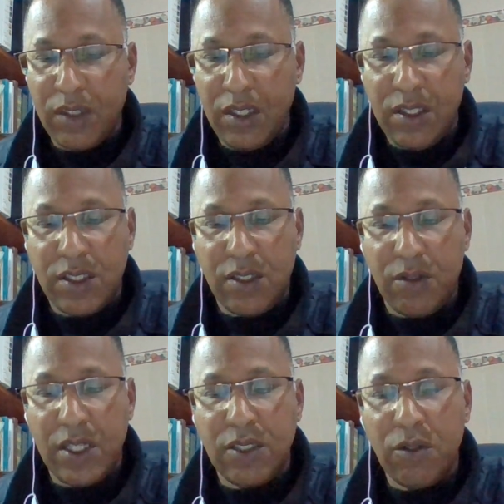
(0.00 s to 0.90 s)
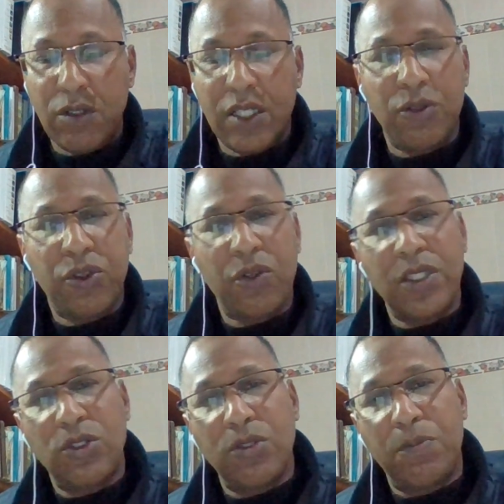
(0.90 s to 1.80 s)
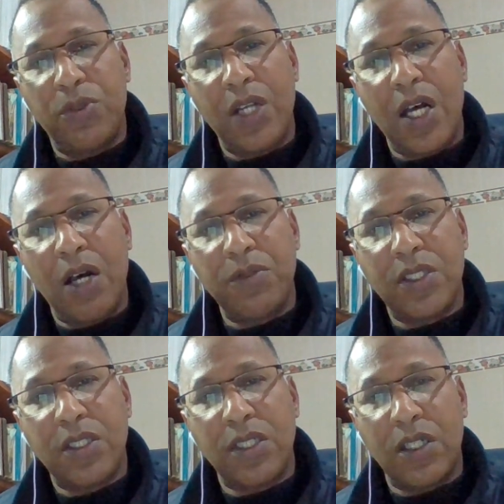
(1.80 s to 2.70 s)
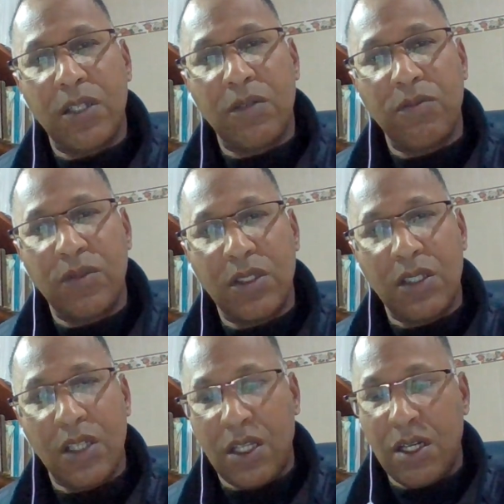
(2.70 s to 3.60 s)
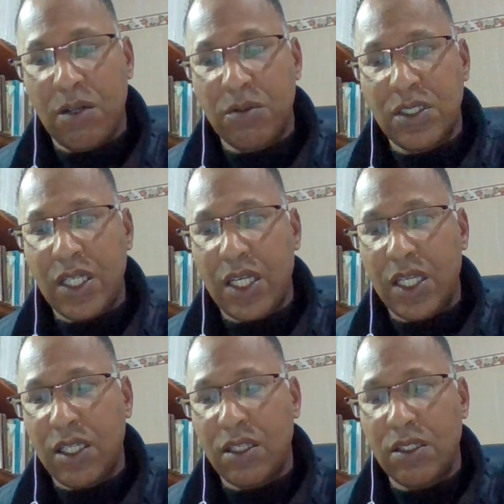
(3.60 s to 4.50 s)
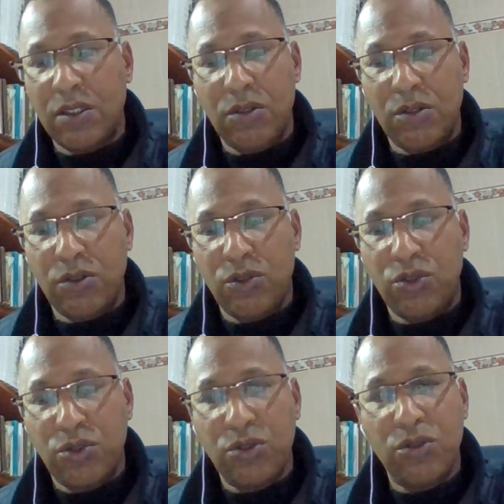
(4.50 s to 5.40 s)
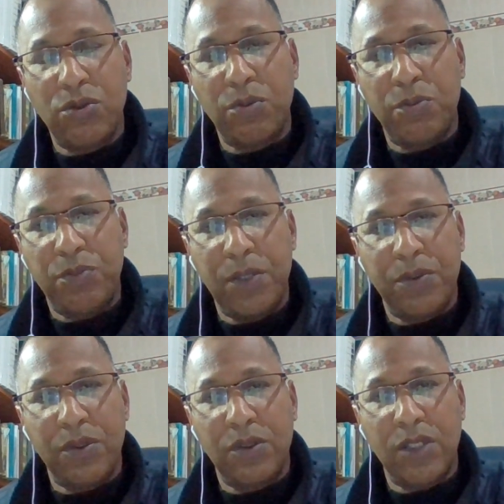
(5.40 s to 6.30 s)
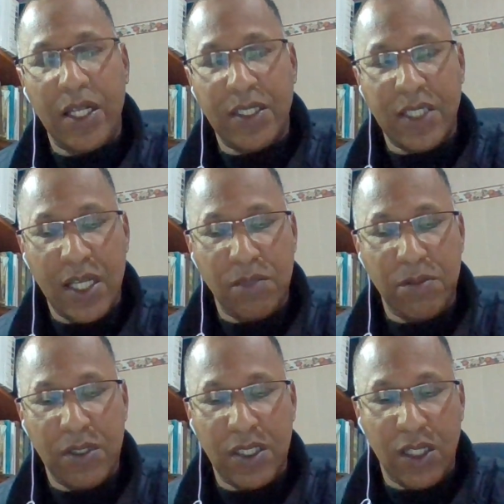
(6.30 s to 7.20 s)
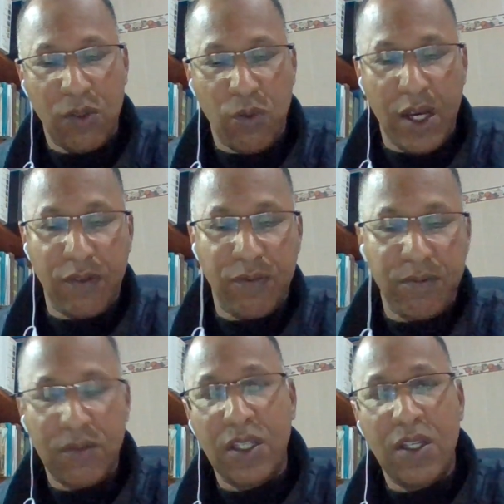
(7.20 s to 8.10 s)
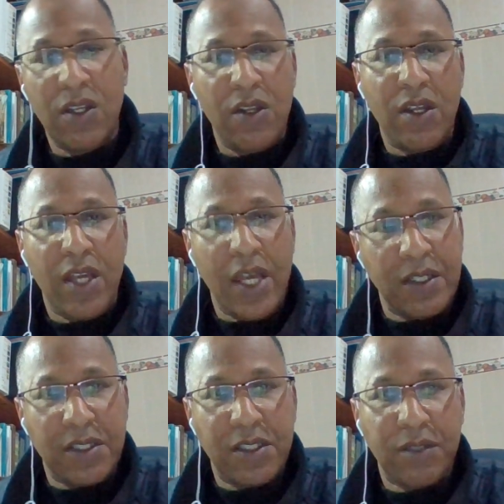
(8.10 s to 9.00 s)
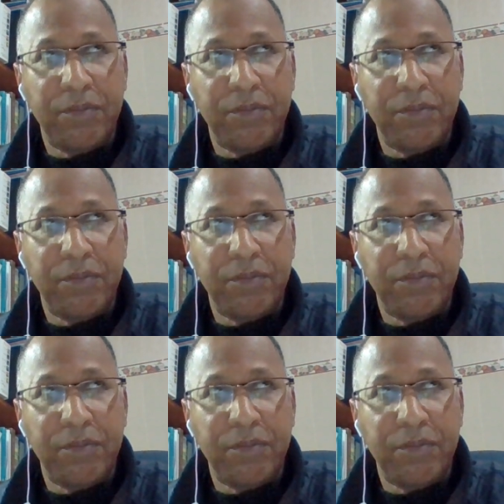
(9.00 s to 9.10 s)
so has no legal authority to pronounce, I would say, the two people as husband and wife. Hence,